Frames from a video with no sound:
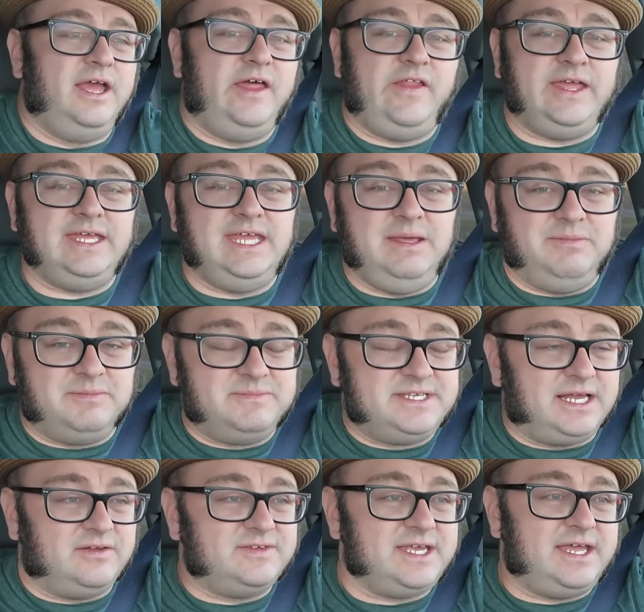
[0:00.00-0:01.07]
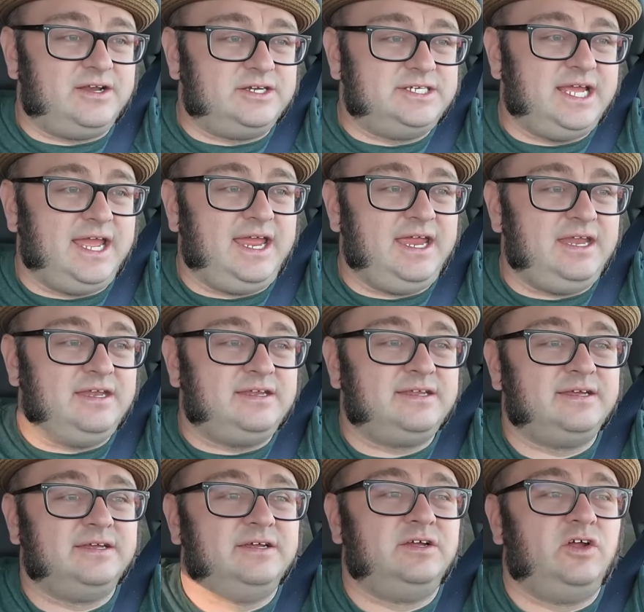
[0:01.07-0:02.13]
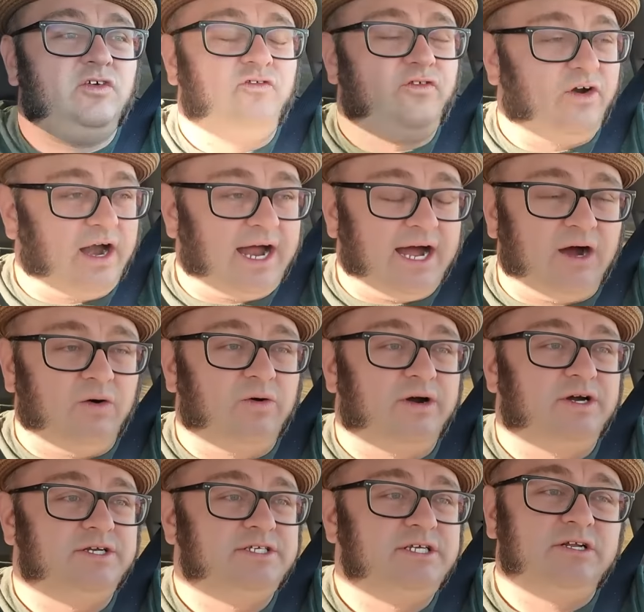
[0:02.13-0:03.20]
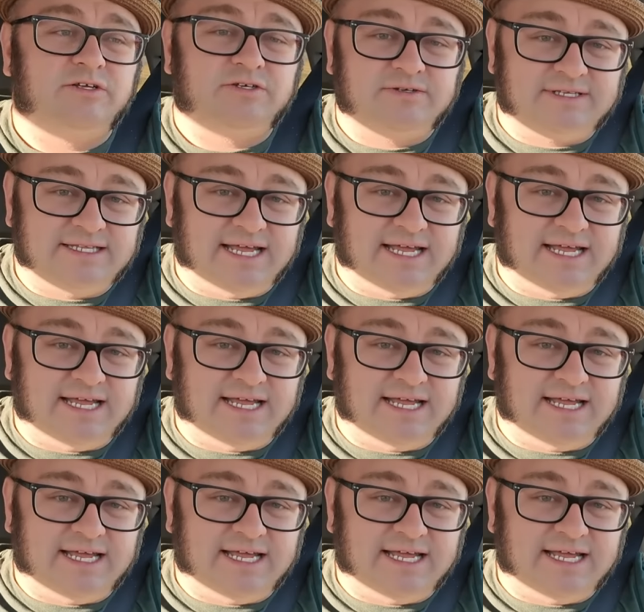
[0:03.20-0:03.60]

and they can keep themselves entertained for hours. You know, this is the